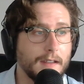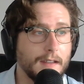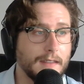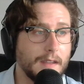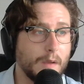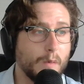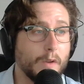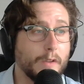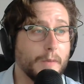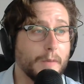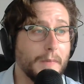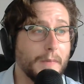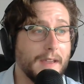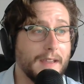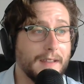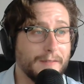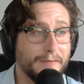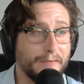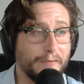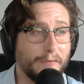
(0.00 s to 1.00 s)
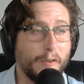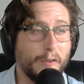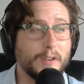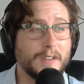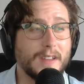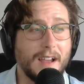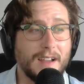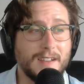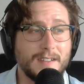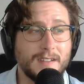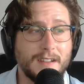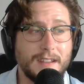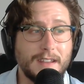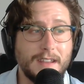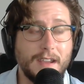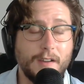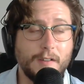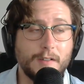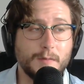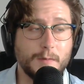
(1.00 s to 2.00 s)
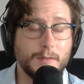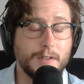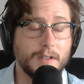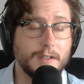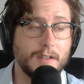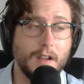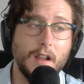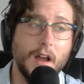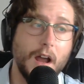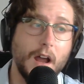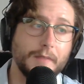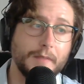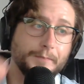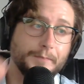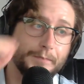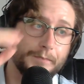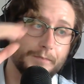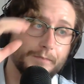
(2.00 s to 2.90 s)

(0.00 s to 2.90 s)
They want to make 4,000 a year, which is a lot,